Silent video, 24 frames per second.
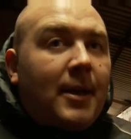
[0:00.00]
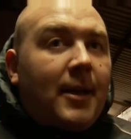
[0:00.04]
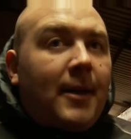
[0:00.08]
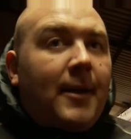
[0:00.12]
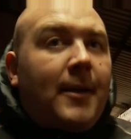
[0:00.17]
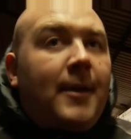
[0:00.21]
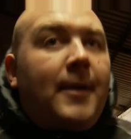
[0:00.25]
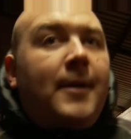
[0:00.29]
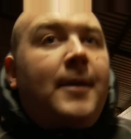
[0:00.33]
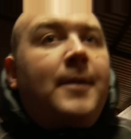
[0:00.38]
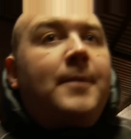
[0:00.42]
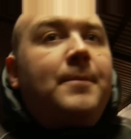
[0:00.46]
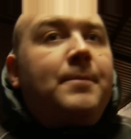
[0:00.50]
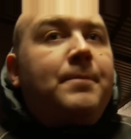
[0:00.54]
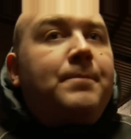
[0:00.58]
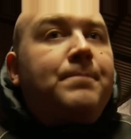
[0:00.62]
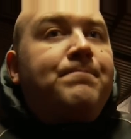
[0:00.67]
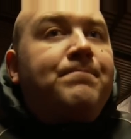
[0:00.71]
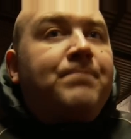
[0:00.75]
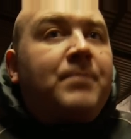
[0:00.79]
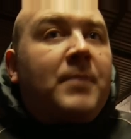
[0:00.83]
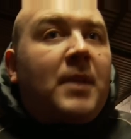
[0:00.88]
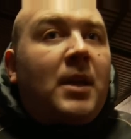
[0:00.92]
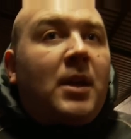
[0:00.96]
I
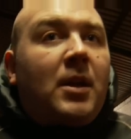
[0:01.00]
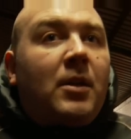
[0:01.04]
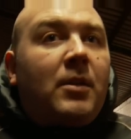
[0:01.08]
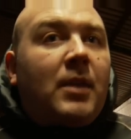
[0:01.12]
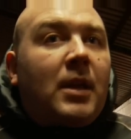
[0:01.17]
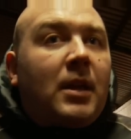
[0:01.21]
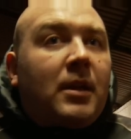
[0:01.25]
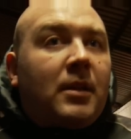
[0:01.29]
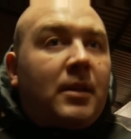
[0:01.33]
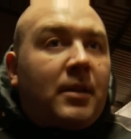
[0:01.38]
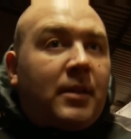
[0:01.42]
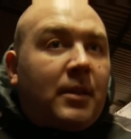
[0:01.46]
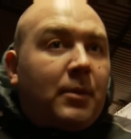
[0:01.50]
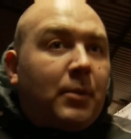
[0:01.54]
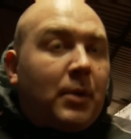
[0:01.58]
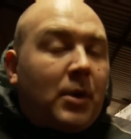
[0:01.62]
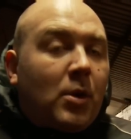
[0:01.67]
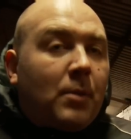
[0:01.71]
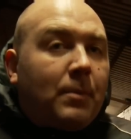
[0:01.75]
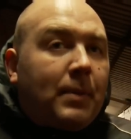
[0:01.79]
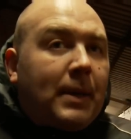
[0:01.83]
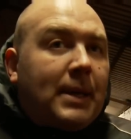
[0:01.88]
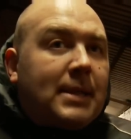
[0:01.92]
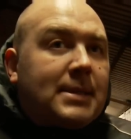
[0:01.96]
know they think we
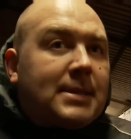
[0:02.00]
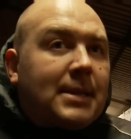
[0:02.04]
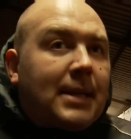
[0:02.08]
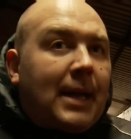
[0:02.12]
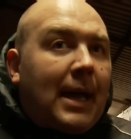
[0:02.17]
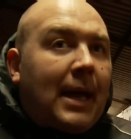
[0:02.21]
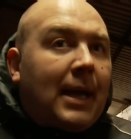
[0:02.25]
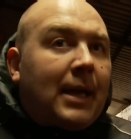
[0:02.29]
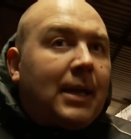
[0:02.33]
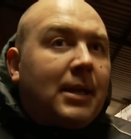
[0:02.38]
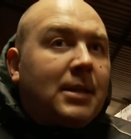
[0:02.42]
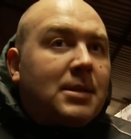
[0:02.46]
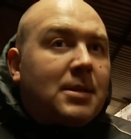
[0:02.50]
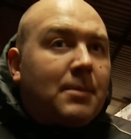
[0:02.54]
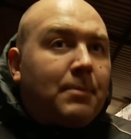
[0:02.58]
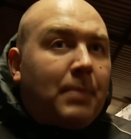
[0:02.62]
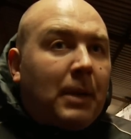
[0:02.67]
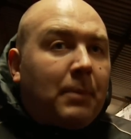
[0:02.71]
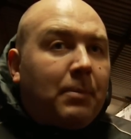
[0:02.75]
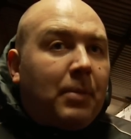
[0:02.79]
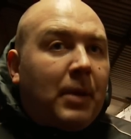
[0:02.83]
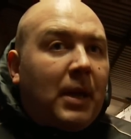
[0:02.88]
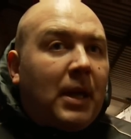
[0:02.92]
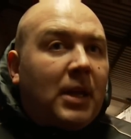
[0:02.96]
got beat today. It's a
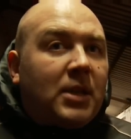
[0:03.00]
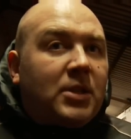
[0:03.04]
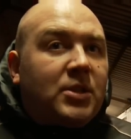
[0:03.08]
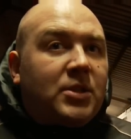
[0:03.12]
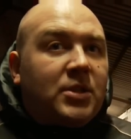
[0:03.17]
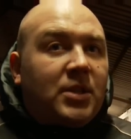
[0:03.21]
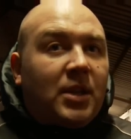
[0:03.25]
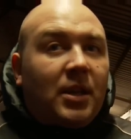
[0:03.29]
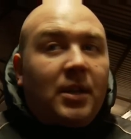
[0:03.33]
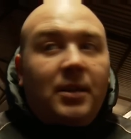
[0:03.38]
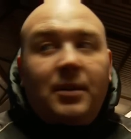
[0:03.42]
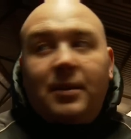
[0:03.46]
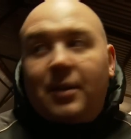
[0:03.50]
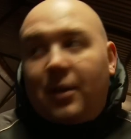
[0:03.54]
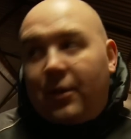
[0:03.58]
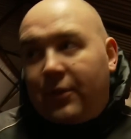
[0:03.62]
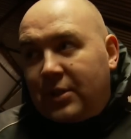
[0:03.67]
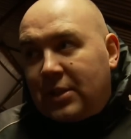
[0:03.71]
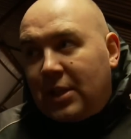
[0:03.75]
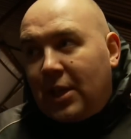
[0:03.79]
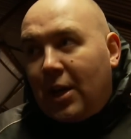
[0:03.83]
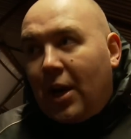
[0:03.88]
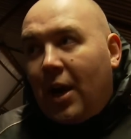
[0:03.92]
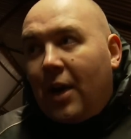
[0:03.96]
big pitch, and
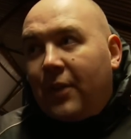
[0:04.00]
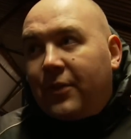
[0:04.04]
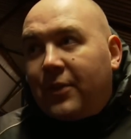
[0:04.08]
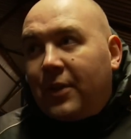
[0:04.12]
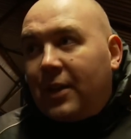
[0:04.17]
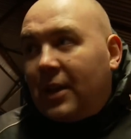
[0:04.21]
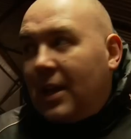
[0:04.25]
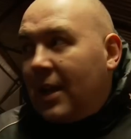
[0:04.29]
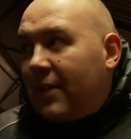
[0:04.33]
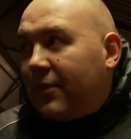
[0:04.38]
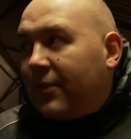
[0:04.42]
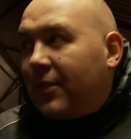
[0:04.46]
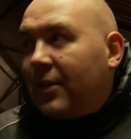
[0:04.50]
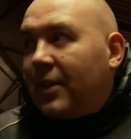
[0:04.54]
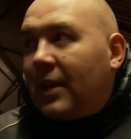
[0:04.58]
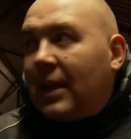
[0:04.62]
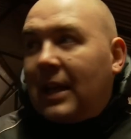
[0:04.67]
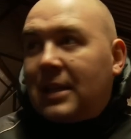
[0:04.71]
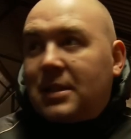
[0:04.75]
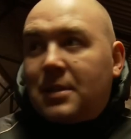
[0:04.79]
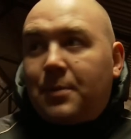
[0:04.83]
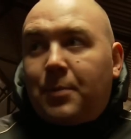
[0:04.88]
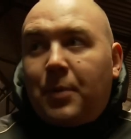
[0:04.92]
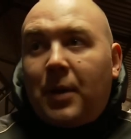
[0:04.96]
obviously after the effort the
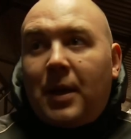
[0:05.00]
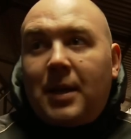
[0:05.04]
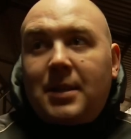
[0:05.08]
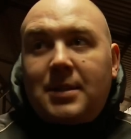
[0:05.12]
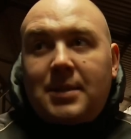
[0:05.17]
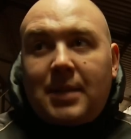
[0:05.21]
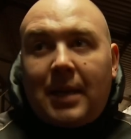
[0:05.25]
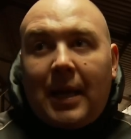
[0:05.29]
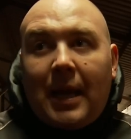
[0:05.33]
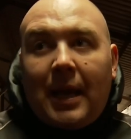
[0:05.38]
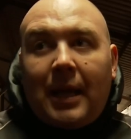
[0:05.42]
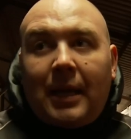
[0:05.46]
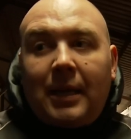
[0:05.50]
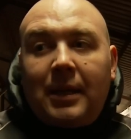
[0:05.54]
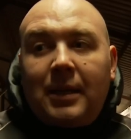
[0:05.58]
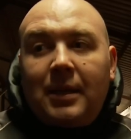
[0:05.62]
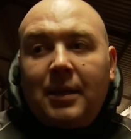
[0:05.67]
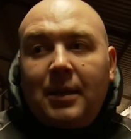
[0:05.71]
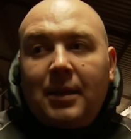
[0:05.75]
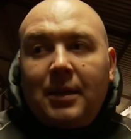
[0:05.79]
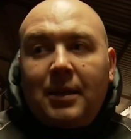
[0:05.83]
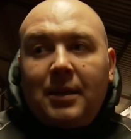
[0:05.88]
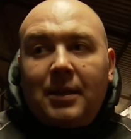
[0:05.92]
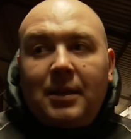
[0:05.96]
lads have put in today,
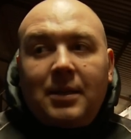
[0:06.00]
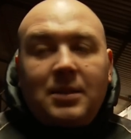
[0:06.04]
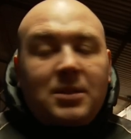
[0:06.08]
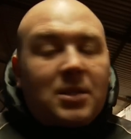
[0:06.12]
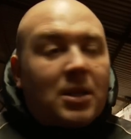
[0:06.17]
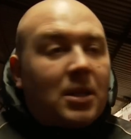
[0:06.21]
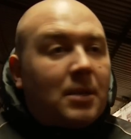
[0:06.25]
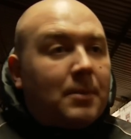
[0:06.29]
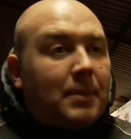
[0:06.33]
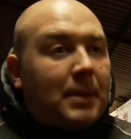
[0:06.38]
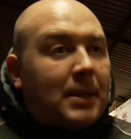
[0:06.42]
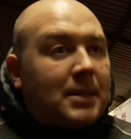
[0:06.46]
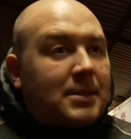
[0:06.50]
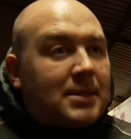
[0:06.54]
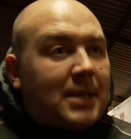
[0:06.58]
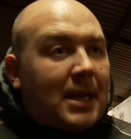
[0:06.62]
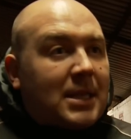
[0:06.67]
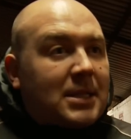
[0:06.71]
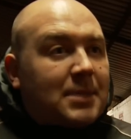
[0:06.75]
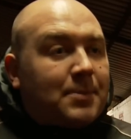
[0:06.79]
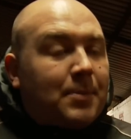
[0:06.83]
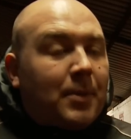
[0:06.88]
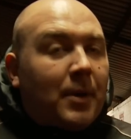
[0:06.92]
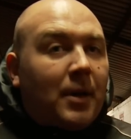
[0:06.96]
it's going to be a
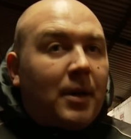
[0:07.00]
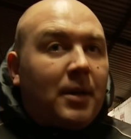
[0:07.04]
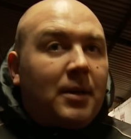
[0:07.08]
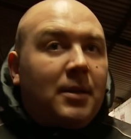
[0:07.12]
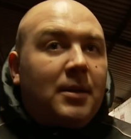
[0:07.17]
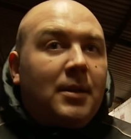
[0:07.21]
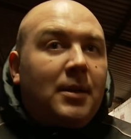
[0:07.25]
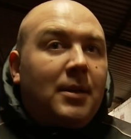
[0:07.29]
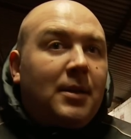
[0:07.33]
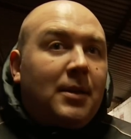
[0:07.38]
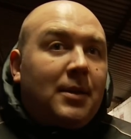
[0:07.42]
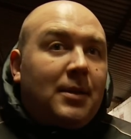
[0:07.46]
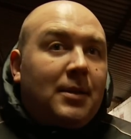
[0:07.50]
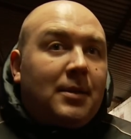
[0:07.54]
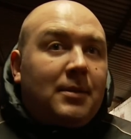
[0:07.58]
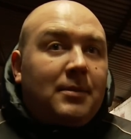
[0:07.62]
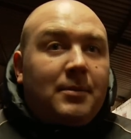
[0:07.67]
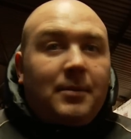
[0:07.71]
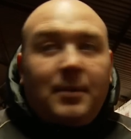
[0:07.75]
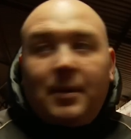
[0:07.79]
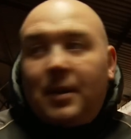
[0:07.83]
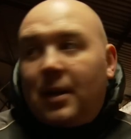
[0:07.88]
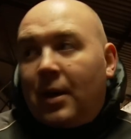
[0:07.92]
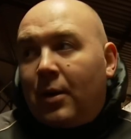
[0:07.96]
test, but
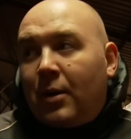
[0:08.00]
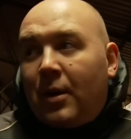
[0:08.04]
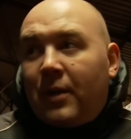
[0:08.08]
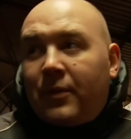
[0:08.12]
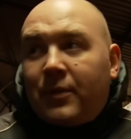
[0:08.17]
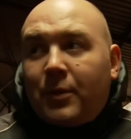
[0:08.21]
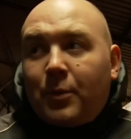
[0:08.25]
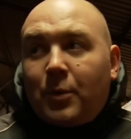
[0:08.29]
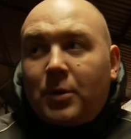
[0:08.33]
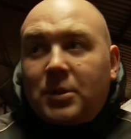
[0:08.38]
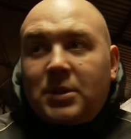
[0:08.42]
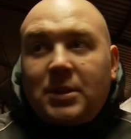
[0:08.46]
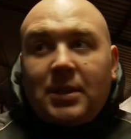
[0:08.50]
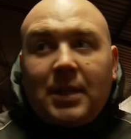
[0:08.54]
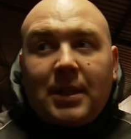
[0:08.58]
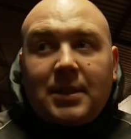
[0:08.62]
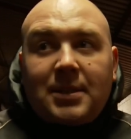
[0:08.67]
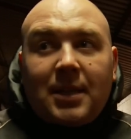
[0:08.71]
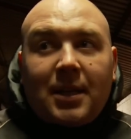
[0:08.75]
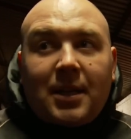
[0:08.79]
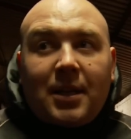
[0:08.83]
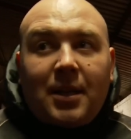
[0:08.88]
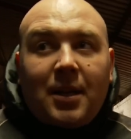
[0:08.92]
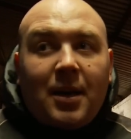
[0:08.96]
after watching that
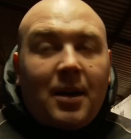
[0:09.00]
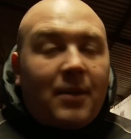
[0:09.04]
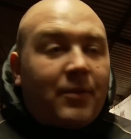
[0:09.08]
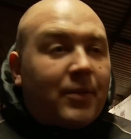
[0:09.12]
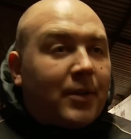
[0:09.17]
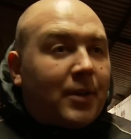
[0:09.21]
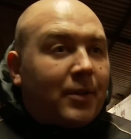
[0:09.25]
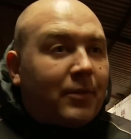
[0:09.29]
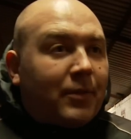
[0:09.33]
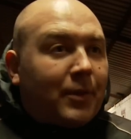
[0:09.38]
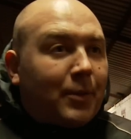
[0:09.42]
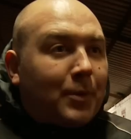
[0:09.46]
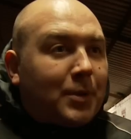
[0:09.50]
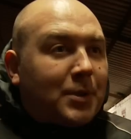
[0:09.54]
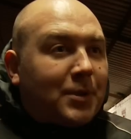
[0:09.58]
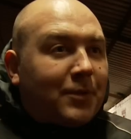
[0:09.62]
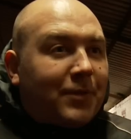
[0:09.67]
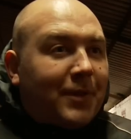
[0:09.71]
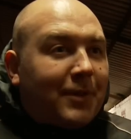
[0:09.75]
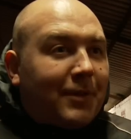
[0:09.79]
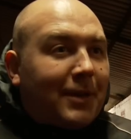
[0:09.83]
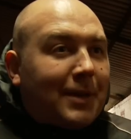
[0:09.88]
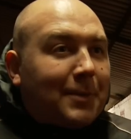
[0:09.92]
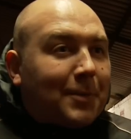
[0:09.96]
second half, I don't think we should
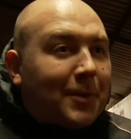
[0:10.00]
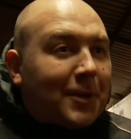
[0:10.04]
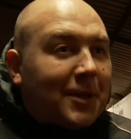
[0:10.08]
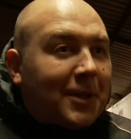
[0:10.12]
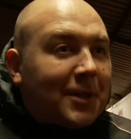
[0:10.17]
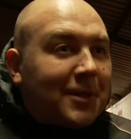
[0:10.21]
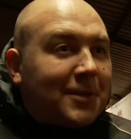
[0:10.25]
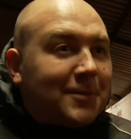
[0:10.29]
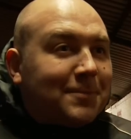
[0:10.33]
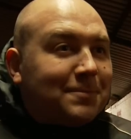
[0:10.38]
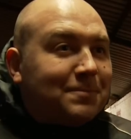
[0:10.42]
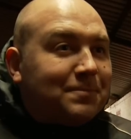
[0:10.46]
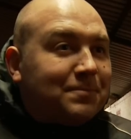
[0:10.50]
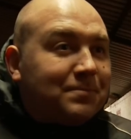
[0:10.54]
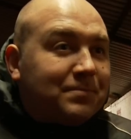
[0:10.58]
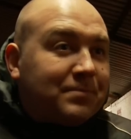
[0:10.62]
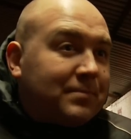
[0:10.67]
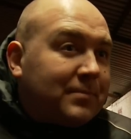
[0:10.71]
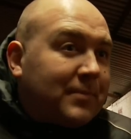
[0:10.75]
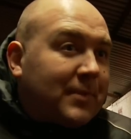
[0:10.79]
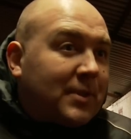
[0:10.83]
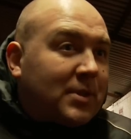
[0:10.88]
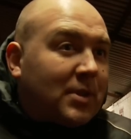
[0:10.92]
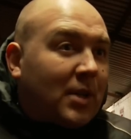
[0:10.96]
fear anybody.
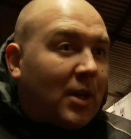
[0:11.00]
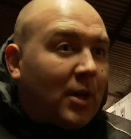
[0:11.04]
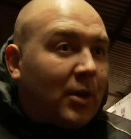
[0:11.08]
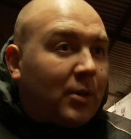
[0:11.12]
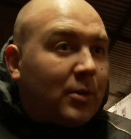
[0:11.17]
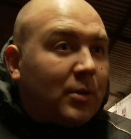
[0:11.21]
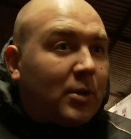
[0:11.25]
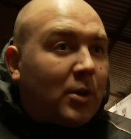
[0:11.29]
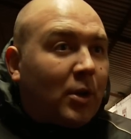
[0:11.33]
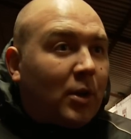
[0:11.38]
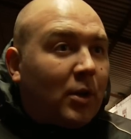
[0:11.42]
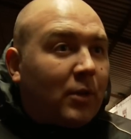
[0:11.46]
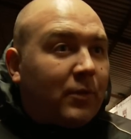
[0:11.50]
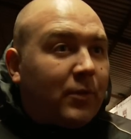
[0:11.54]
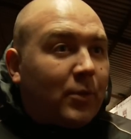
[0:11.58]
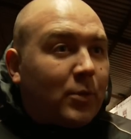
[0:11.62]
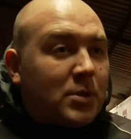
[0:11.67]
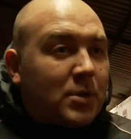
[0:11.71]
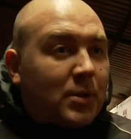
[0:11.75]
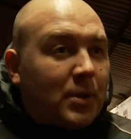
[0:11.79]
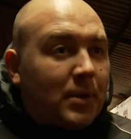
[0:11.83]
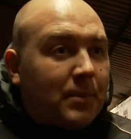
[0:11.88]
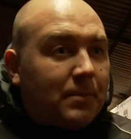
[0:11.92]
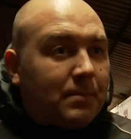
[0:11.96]
So you've got to look
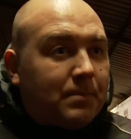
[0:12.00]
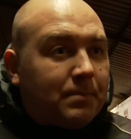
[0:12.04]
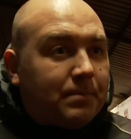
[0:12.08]
forward to it.